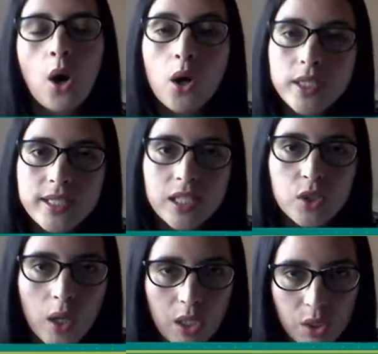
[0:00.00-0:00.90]
on the
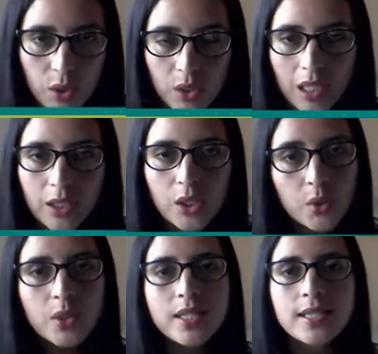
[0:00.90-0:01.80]
situation that
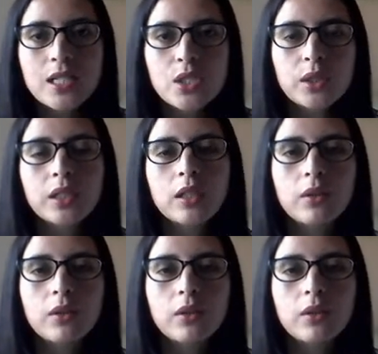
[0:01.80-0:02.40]
you as teacher